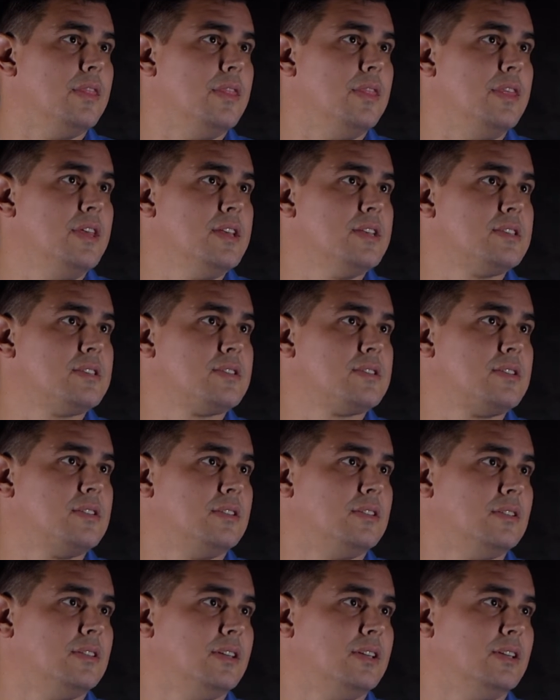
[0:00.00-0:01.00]
this
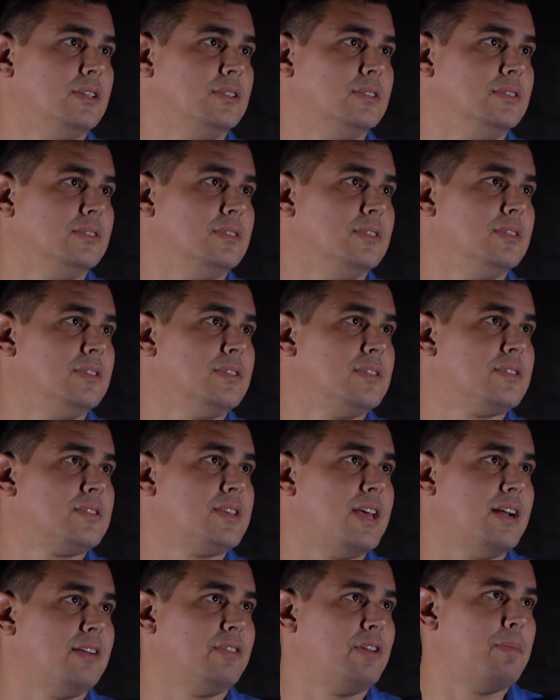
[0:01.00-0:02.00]
little
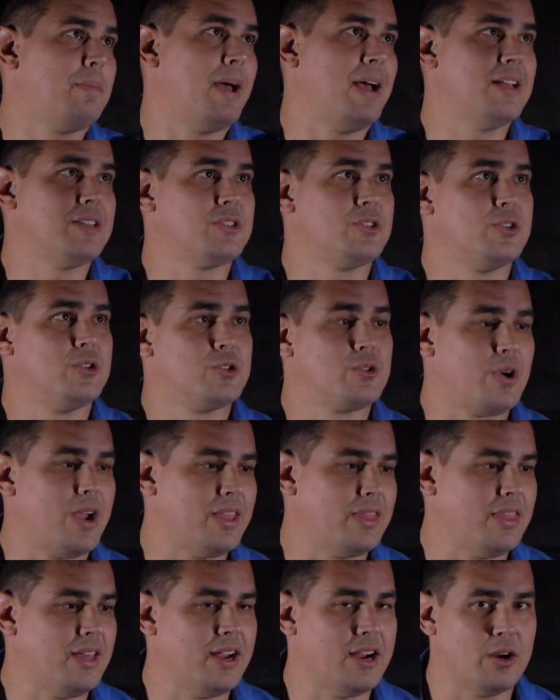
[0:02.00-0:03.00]
set of capacitors
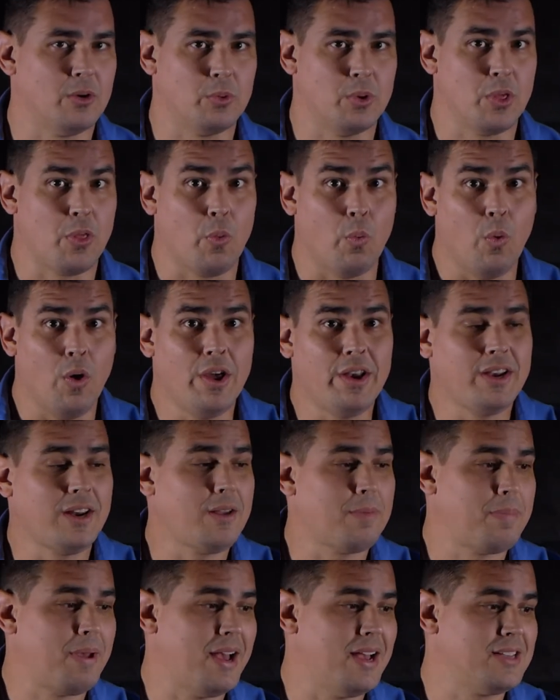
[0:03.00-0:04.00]
right there with one
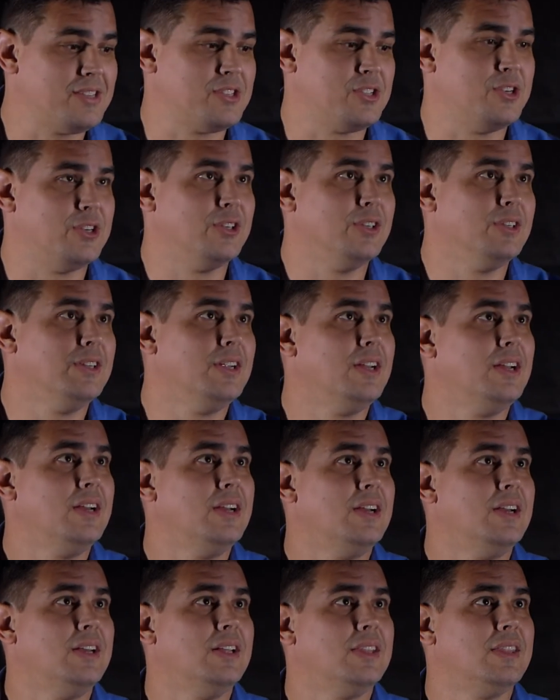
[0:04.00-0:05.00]
capacitor
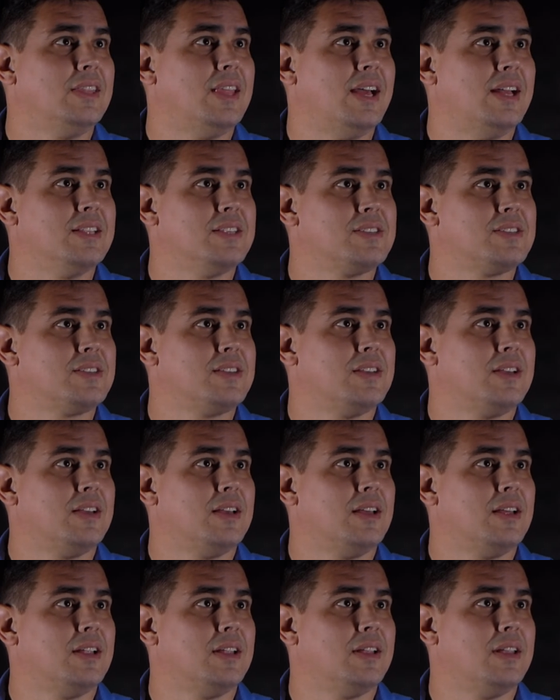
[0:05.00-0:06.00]
that's
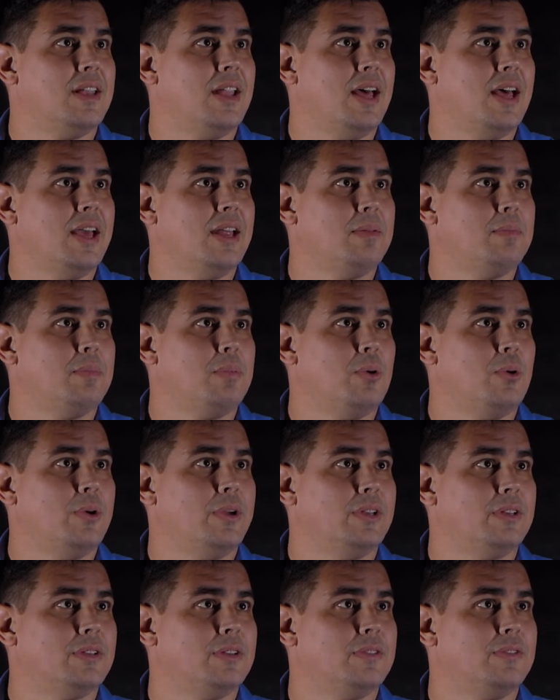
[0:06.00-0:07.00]
nine
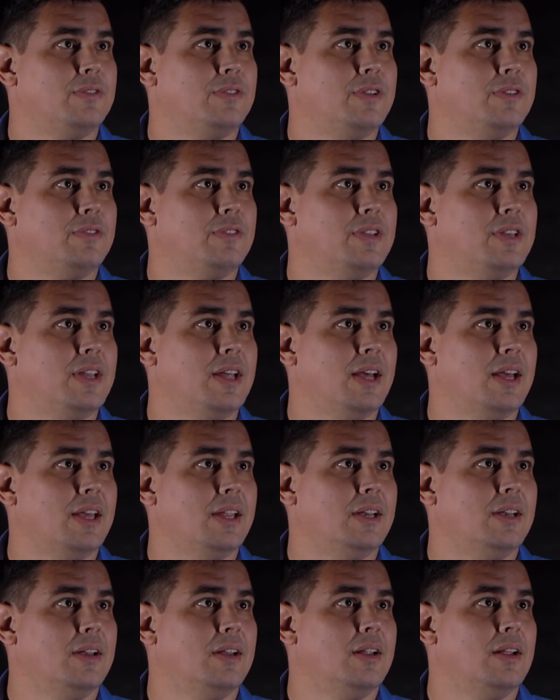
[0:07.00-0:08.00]
point five
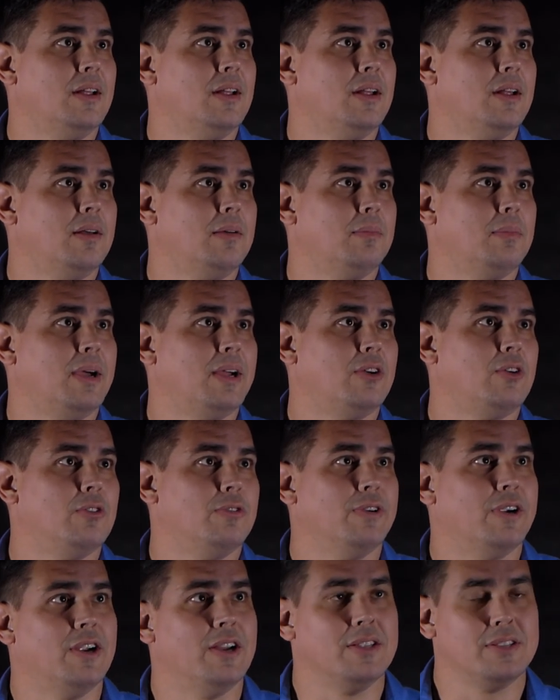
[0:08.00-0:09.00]
nine
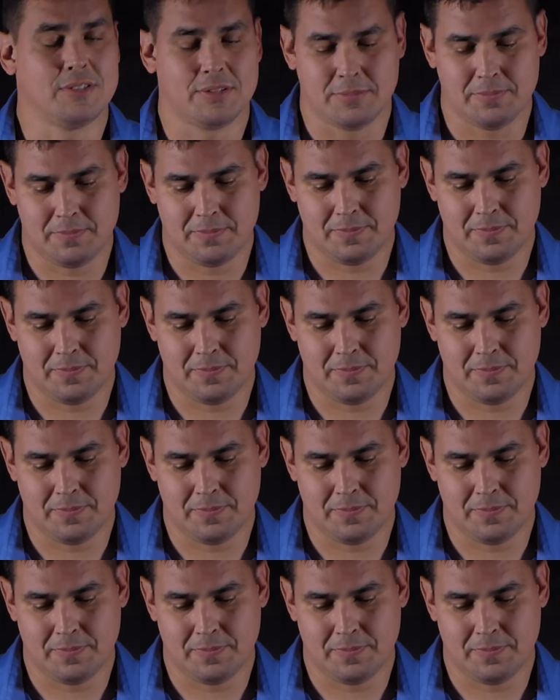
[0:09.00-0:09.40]
microfarads.